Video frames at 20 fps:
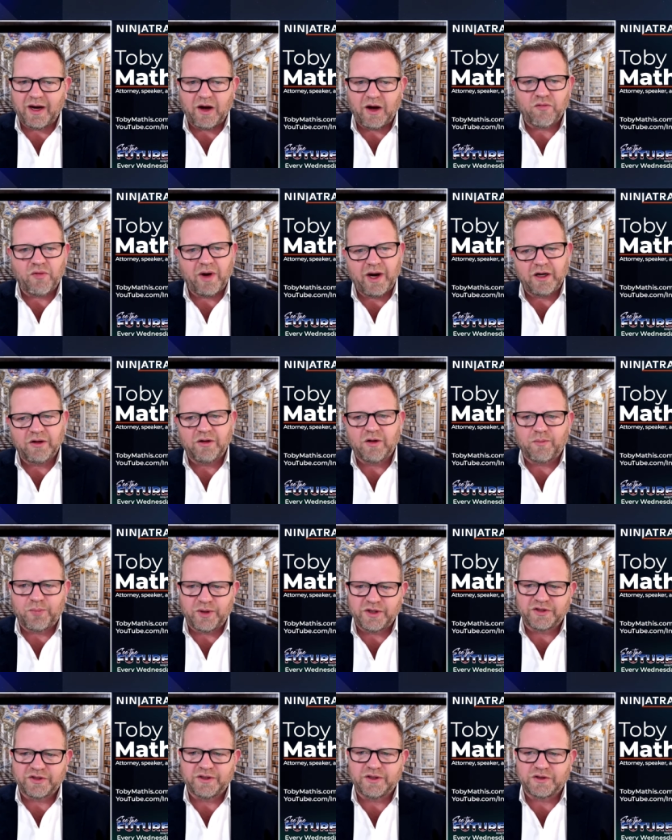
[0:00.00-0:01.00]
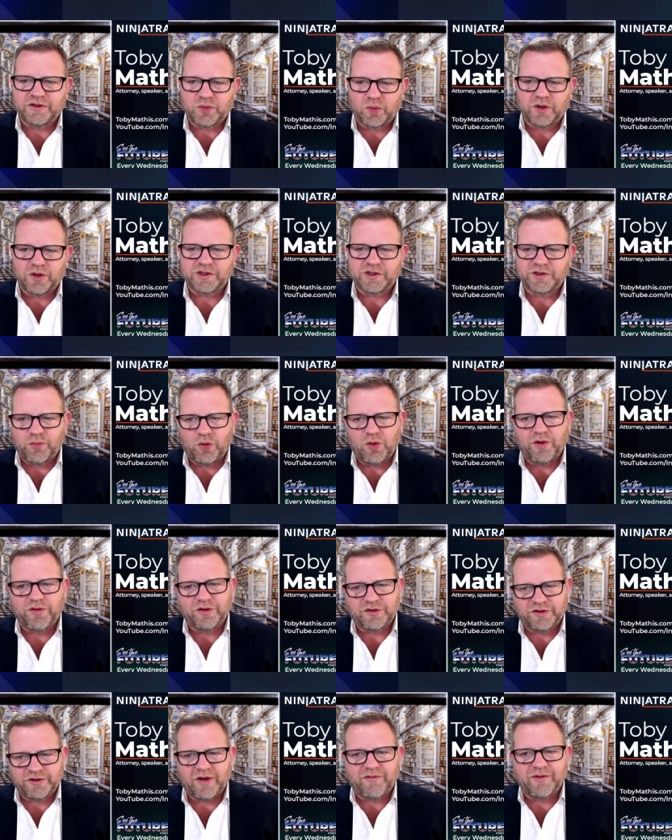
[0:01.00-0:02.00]
A regular business works more than
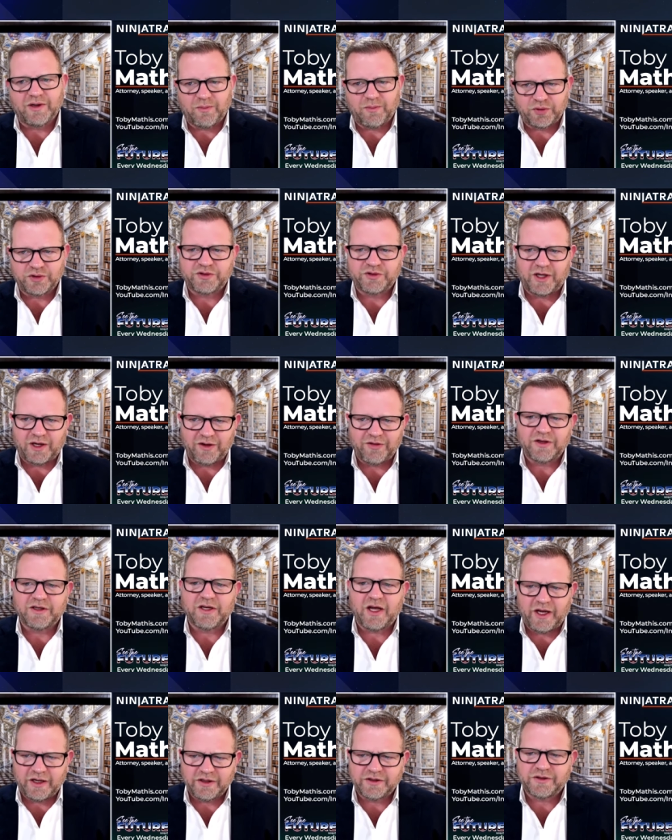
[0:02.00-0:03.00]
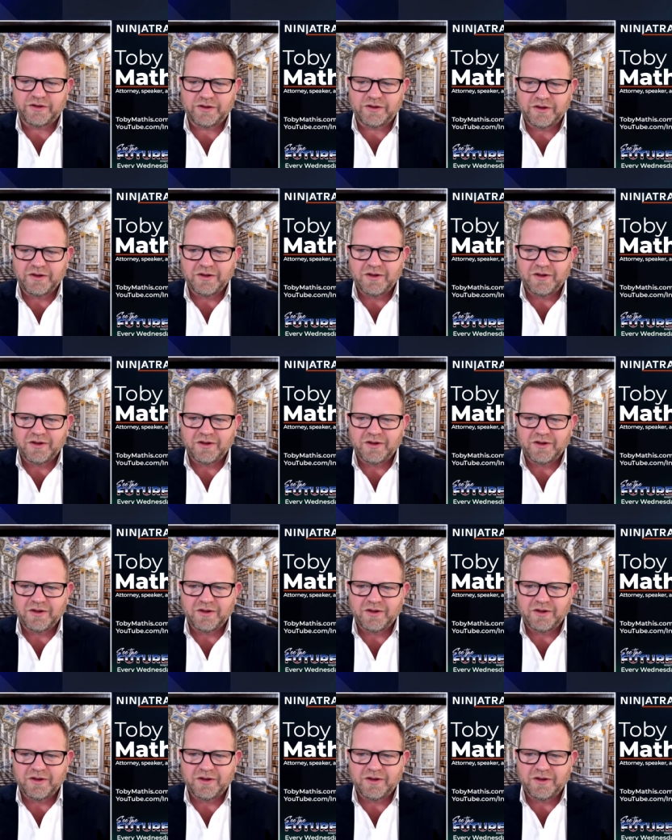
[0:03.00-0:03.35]
70% of the days.